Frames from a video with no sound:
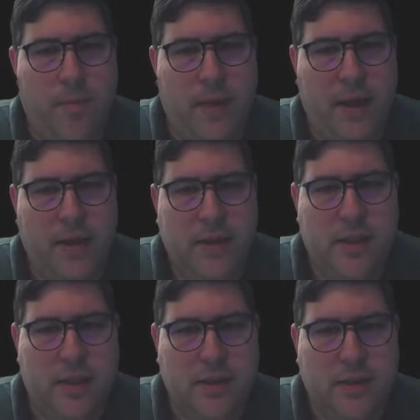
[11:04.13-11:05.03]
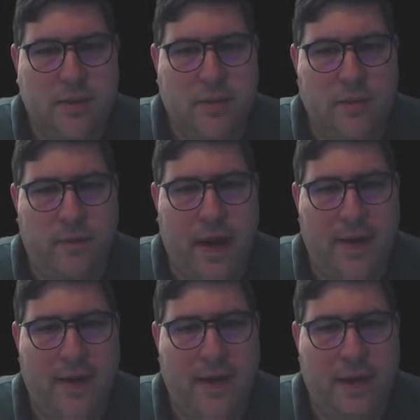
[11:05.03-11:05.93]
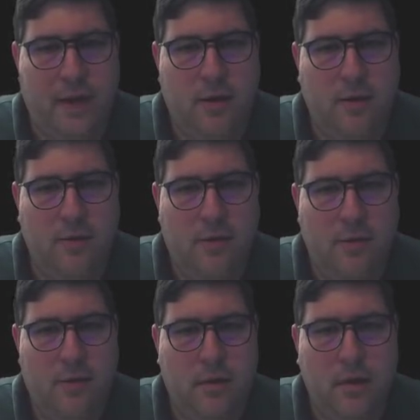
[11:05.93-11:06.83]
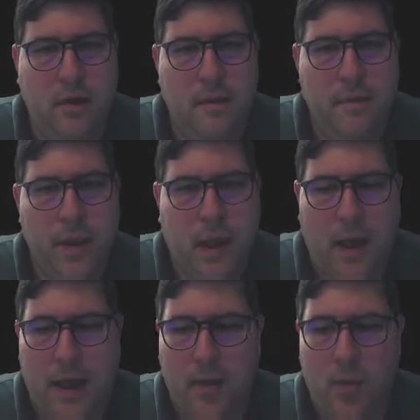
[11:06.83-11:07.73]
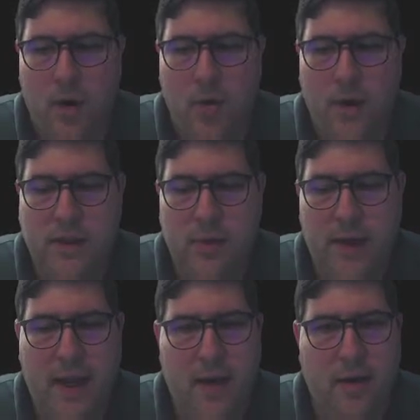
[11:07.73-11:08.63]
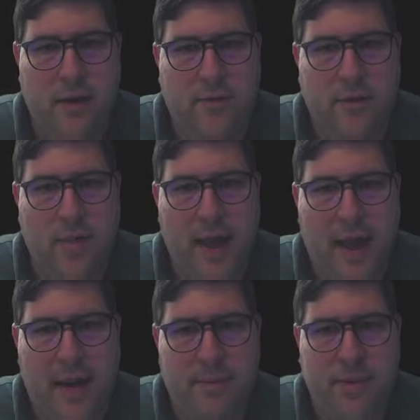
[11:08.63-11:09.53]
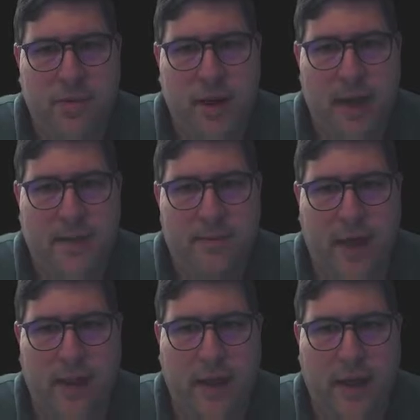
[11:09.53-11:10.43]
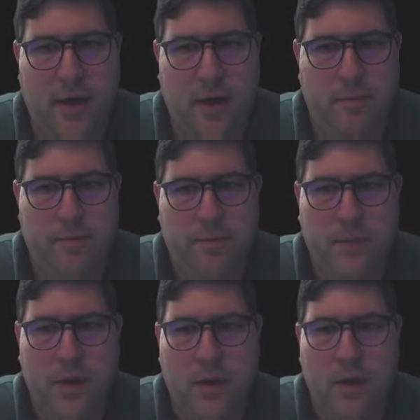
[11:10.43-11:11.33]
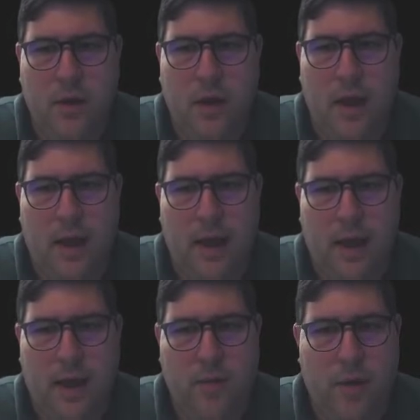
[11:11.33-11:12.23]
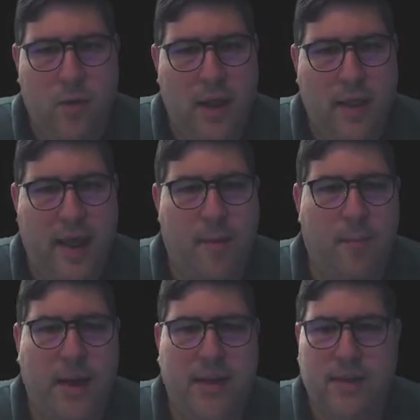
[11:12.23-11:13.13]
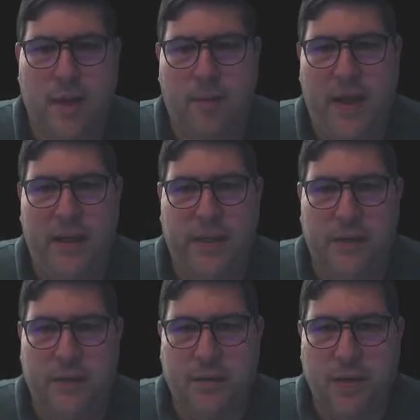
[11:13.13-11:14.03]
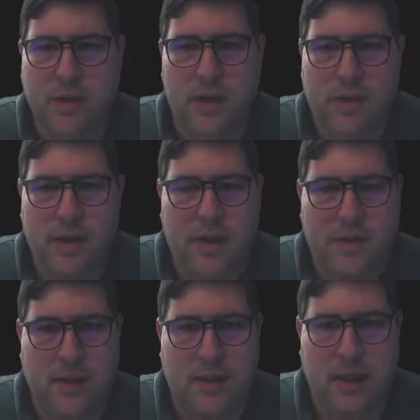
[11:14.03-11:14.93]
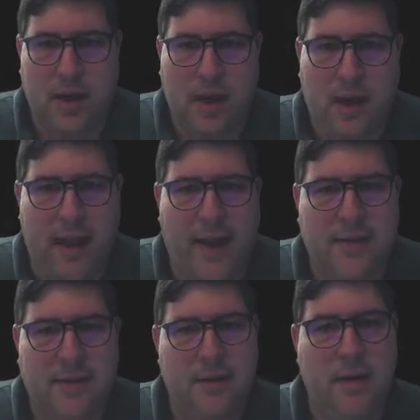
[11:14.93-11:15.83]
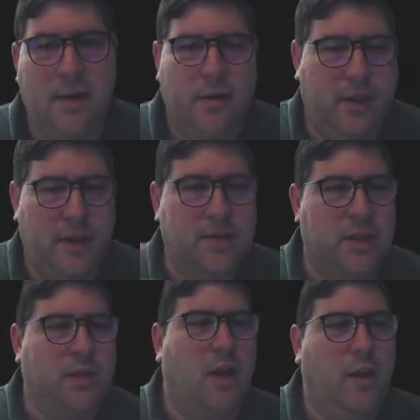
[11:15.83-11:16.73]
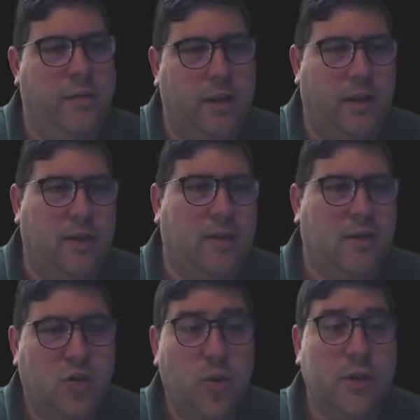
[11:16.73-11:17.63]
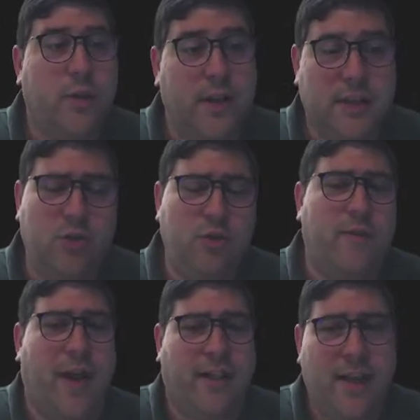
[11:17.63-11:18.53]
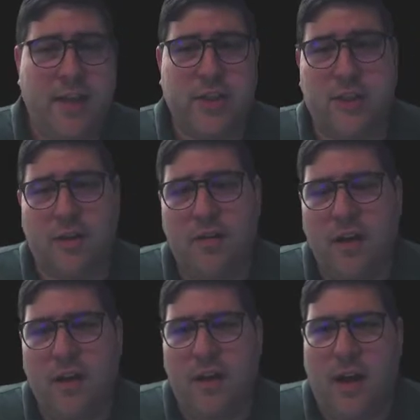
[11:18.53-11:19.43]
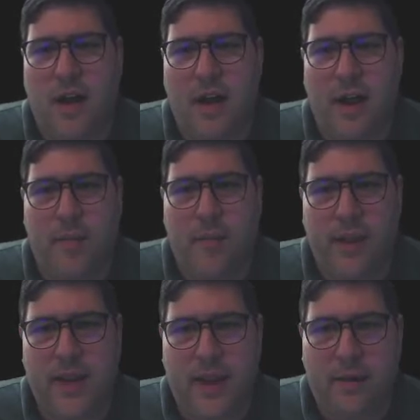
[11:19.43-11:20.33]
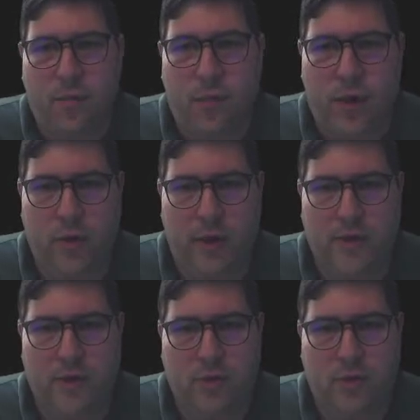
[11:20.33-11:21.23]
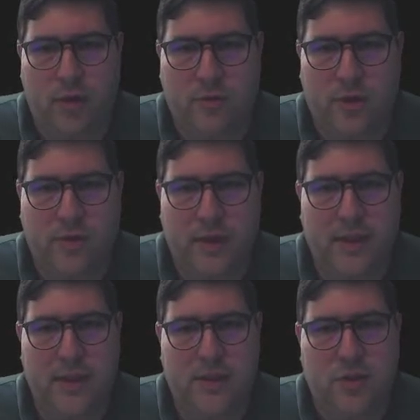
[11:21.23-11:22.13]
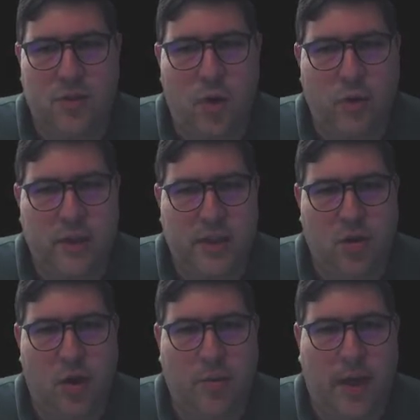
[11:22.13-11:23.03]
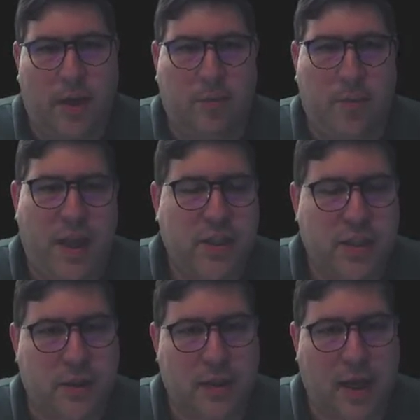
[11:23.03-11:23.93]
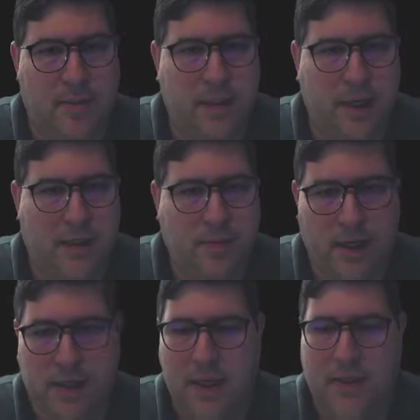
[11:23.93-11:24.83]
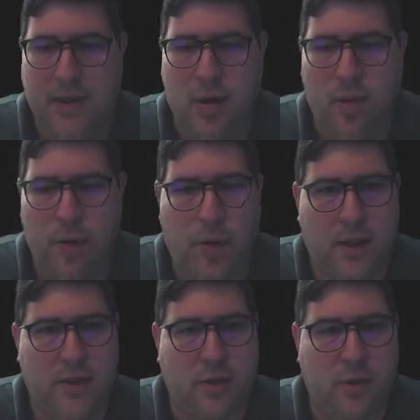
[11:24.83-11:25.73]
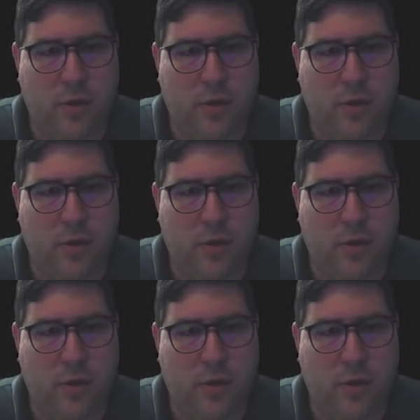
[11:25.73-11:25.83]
Patient Validator, and we're going to inherit from abstract validator, and we want that based on patient. So you can see this is a generic class that gives us all the tools we need to do the validation, but then we're going to restrict it to only show up on patient objects, because that's all we want to do.